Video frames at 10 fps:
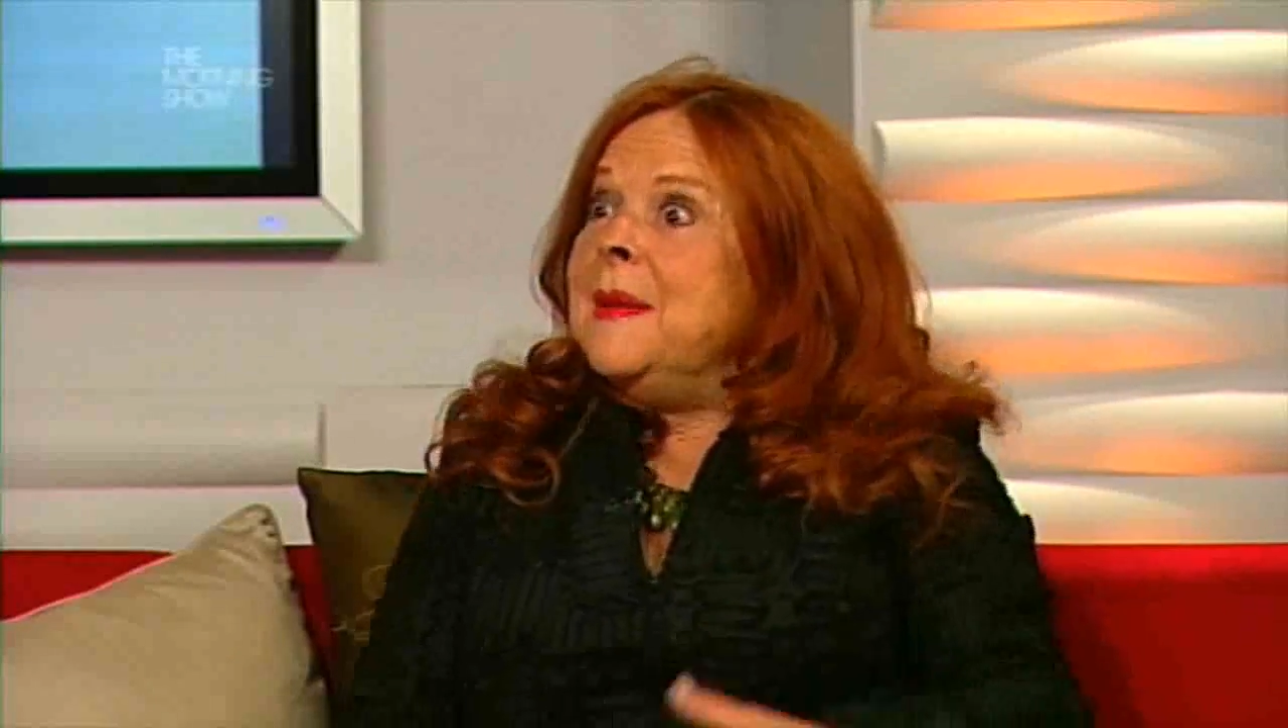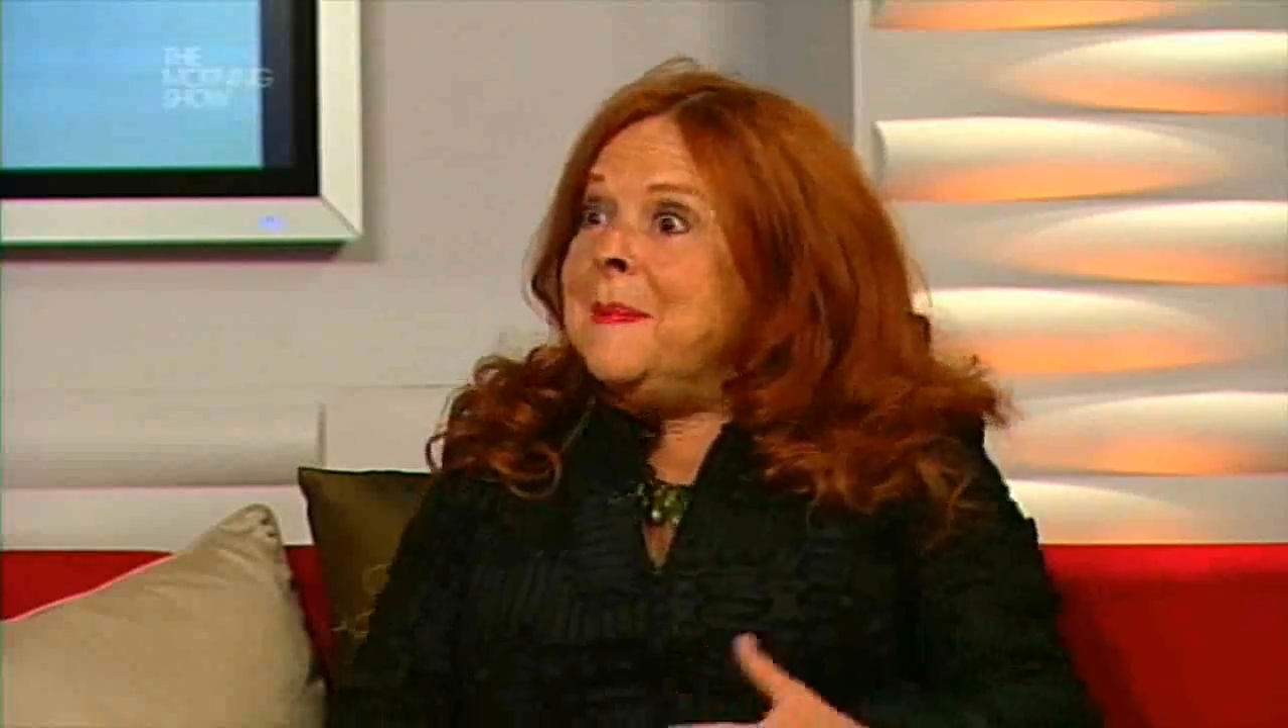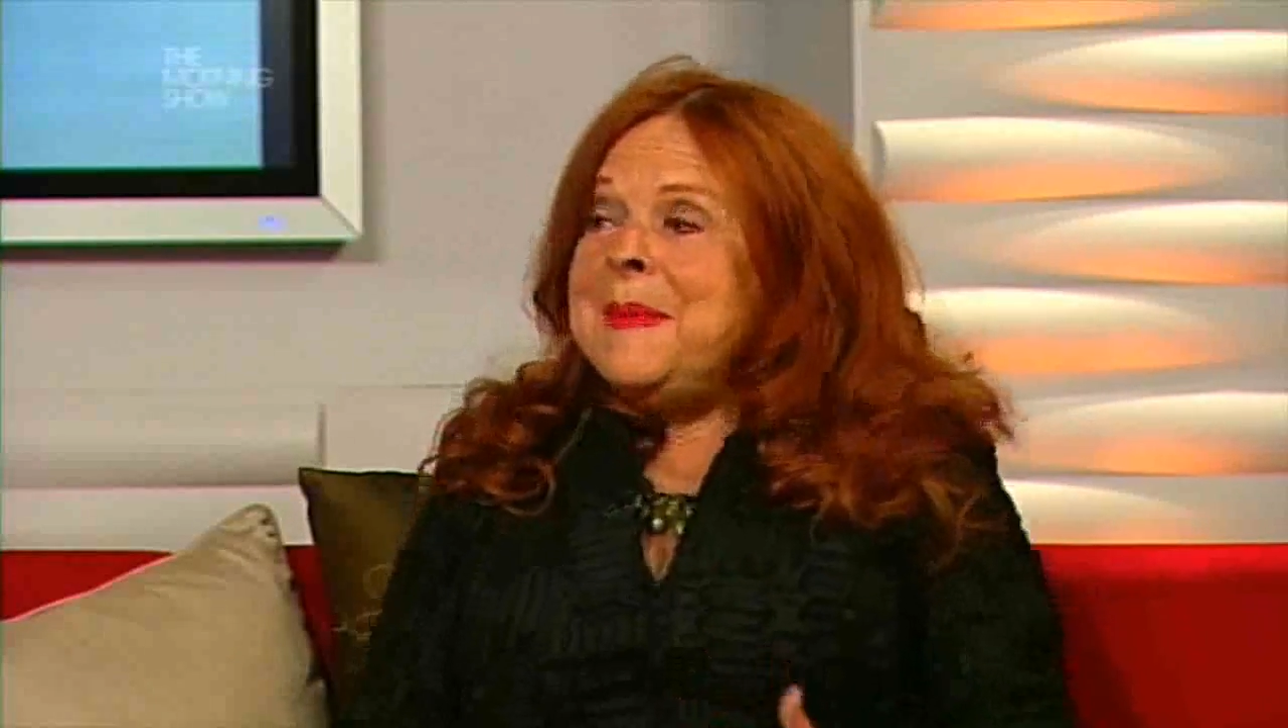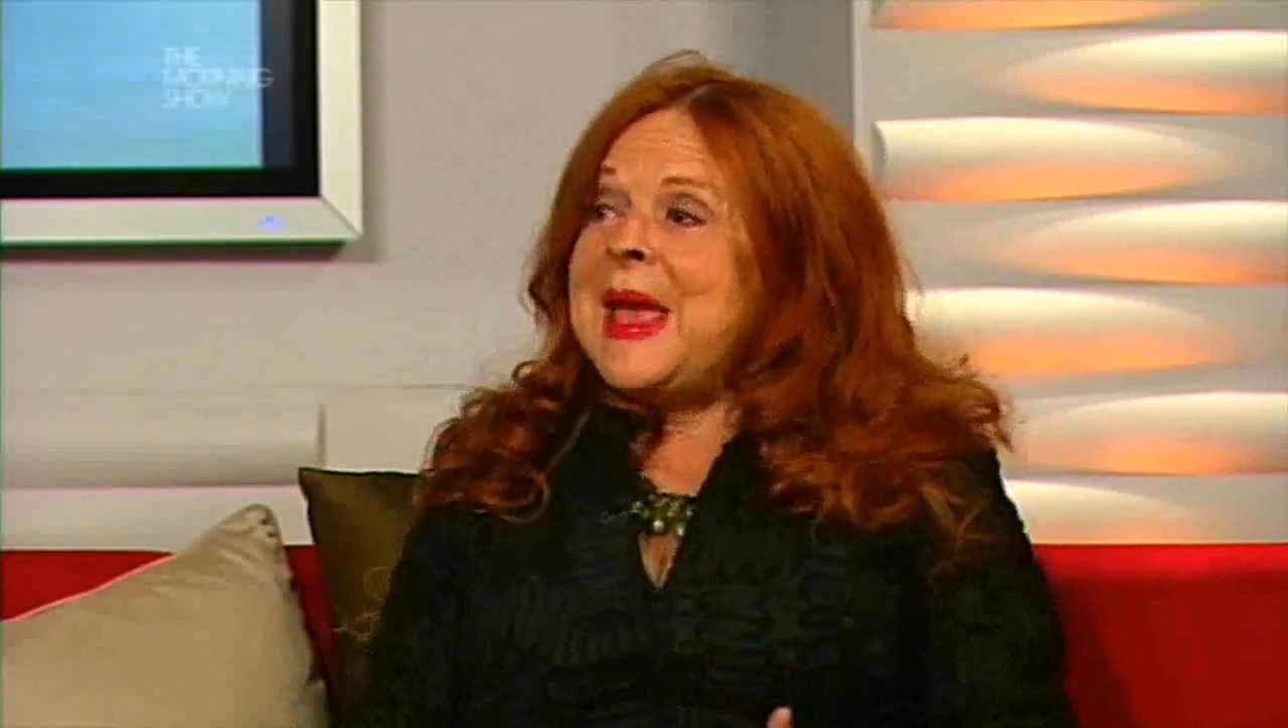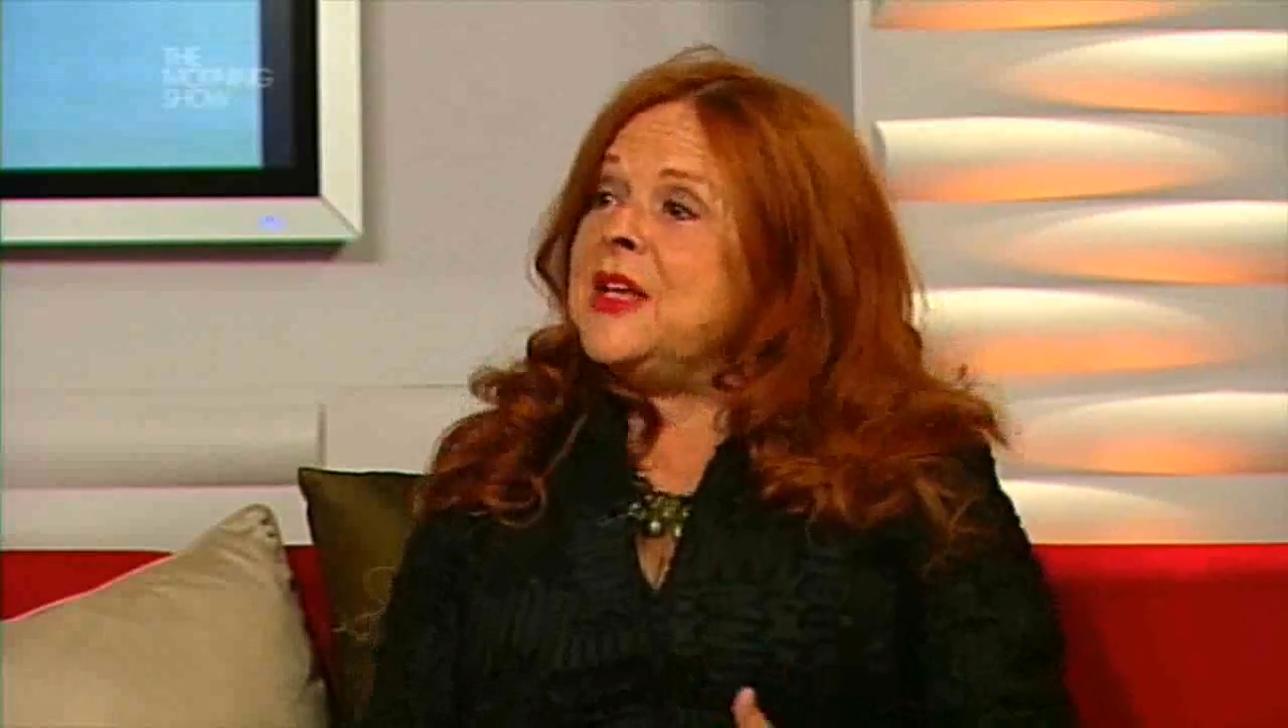
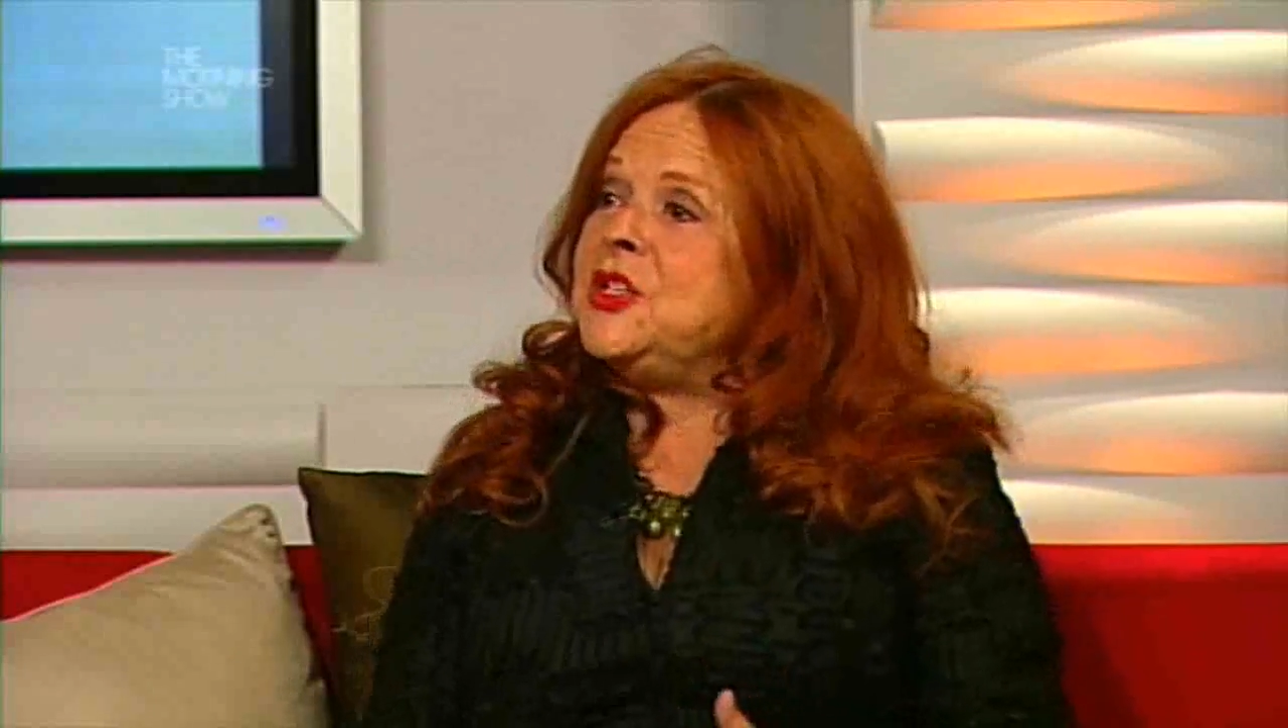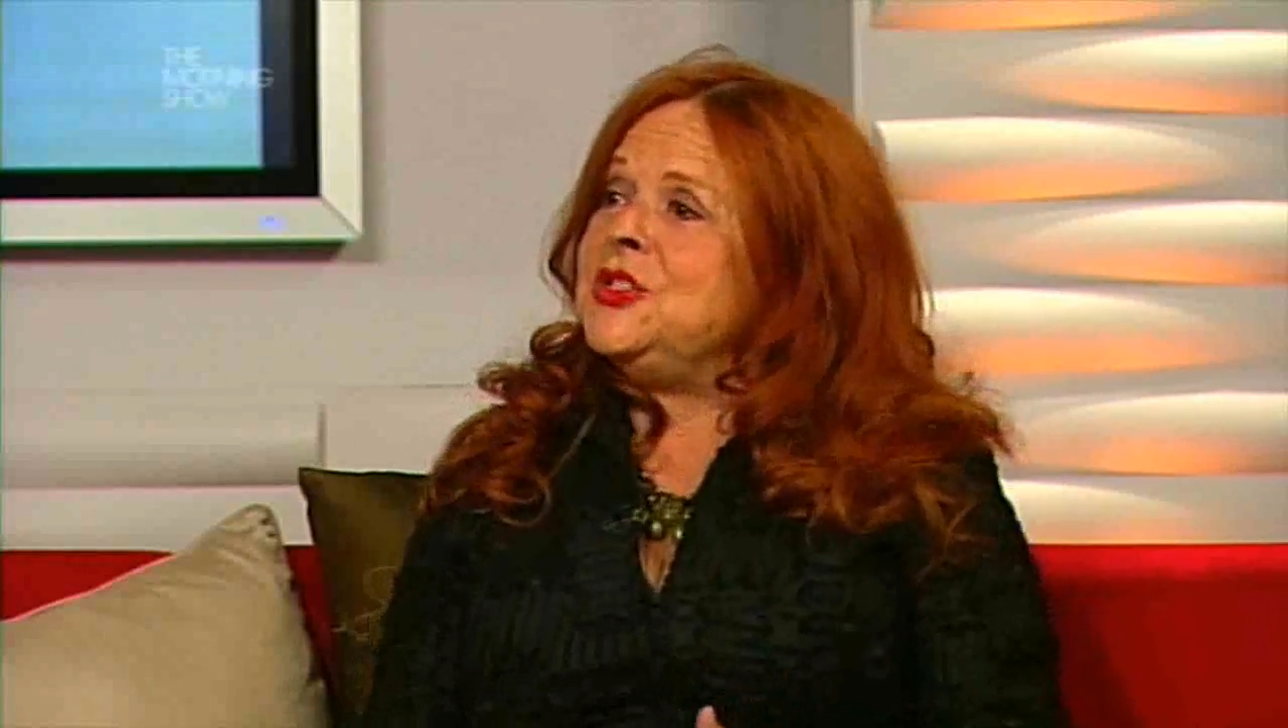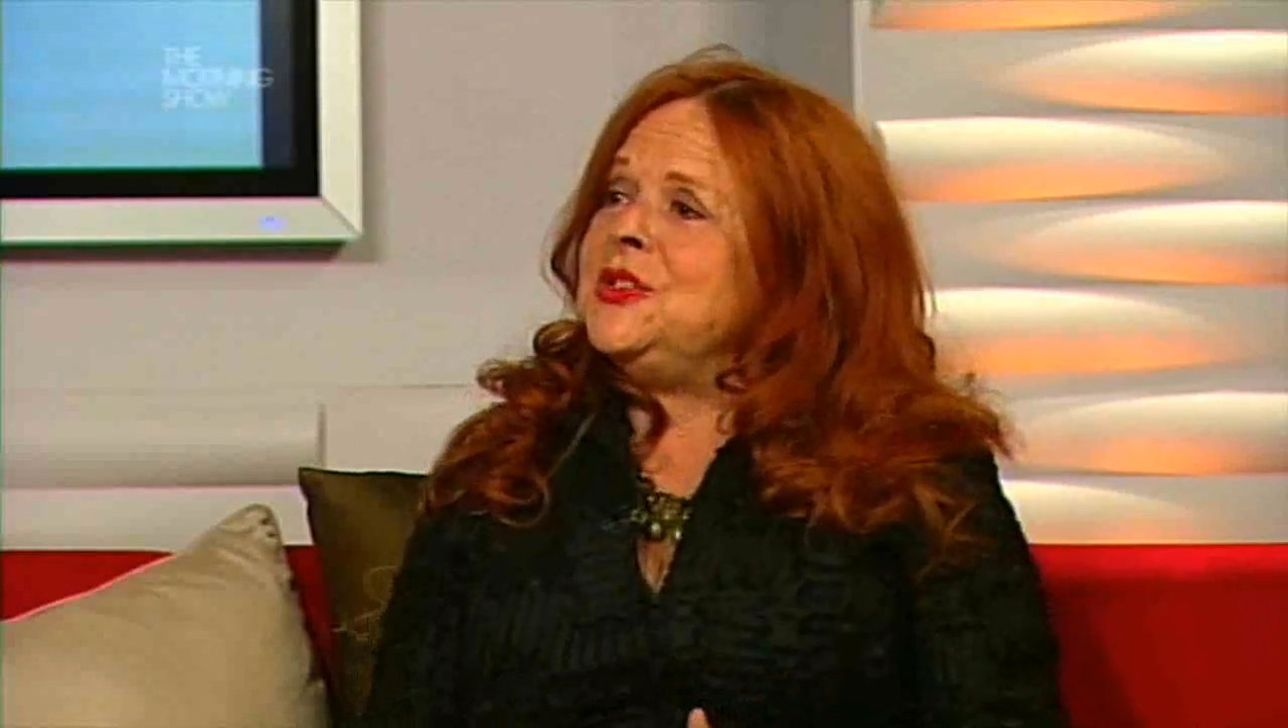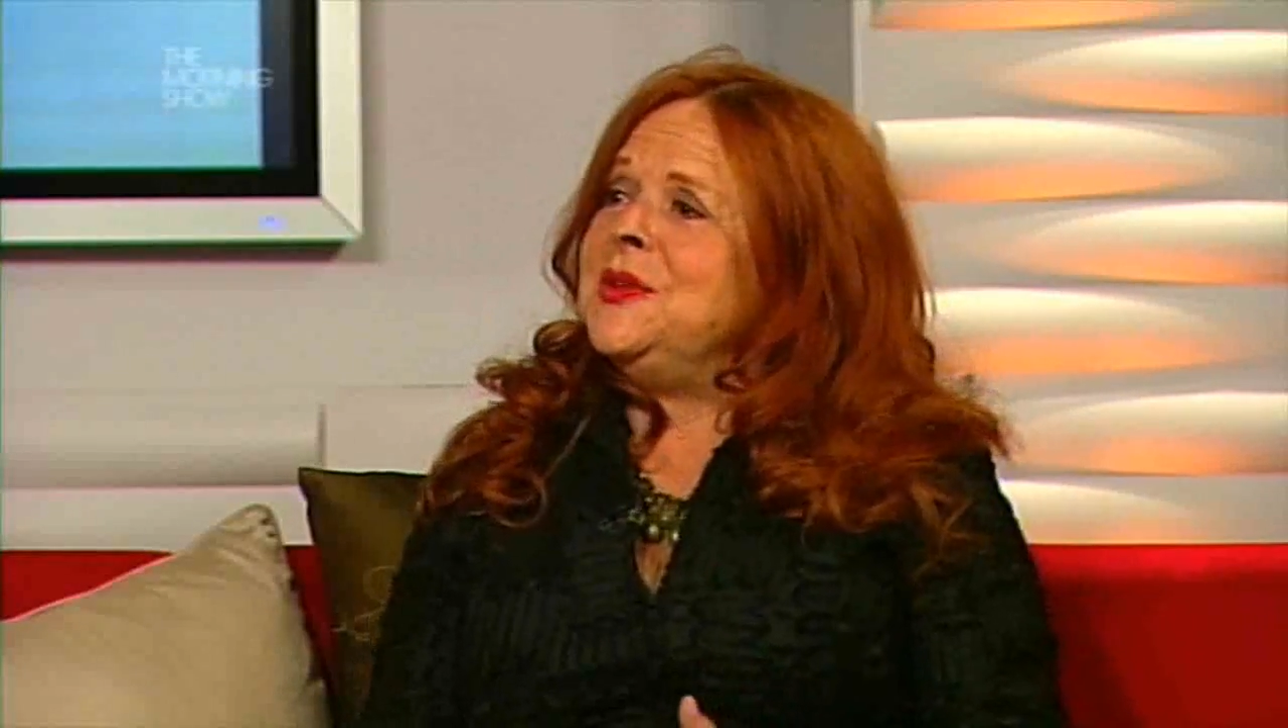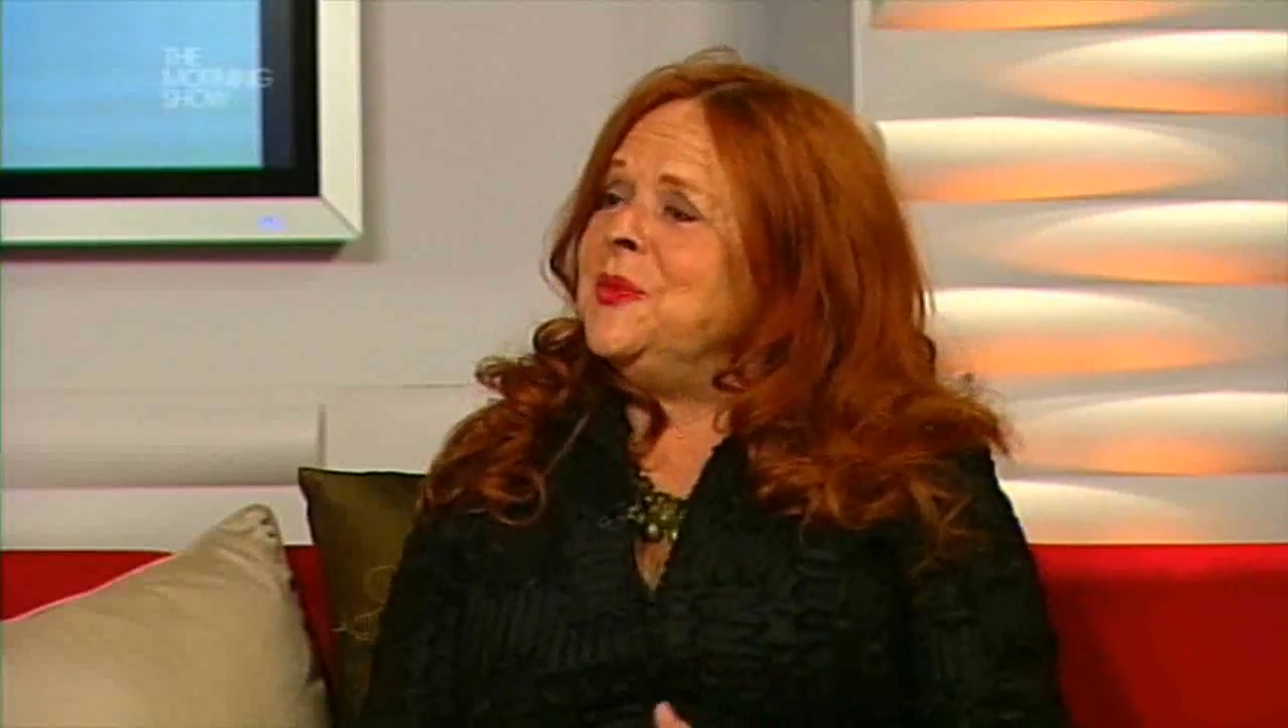
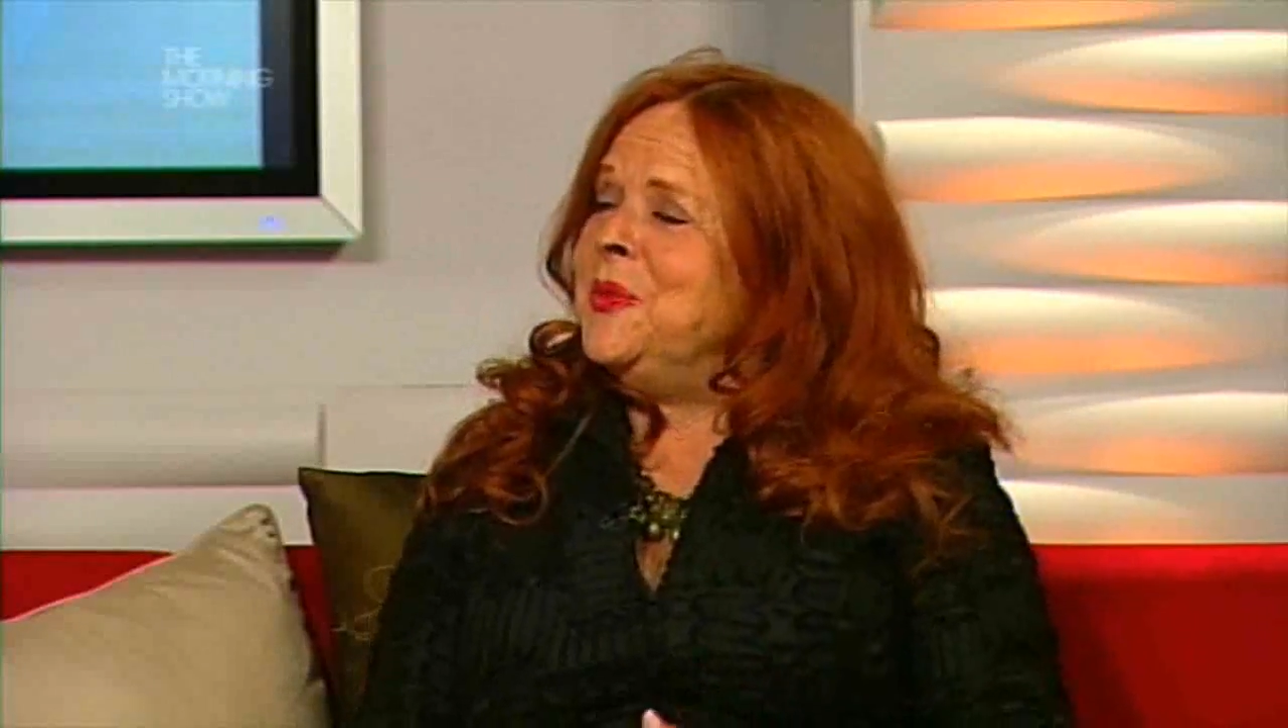Imagine